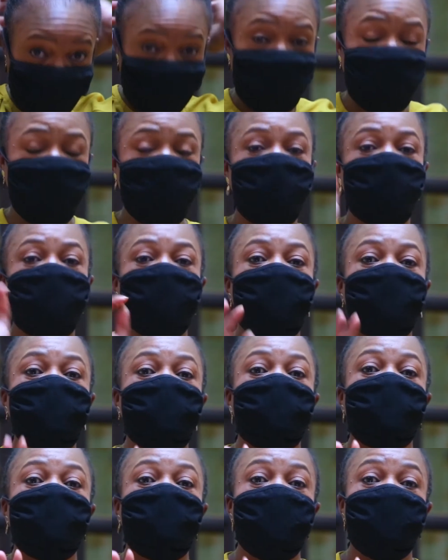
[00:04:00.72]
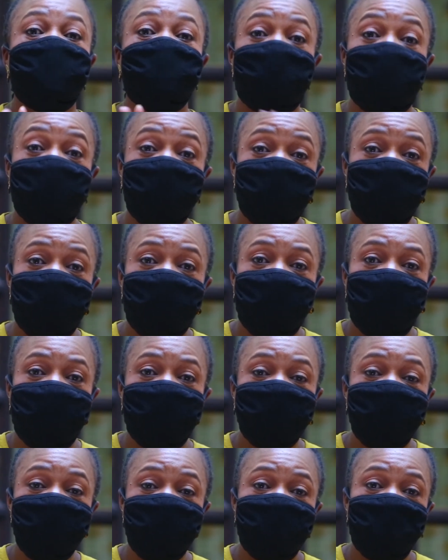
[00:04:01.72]
make sure that you first wash your
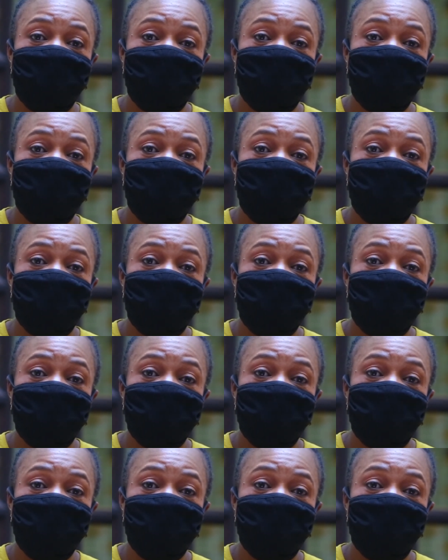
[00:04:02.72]
hands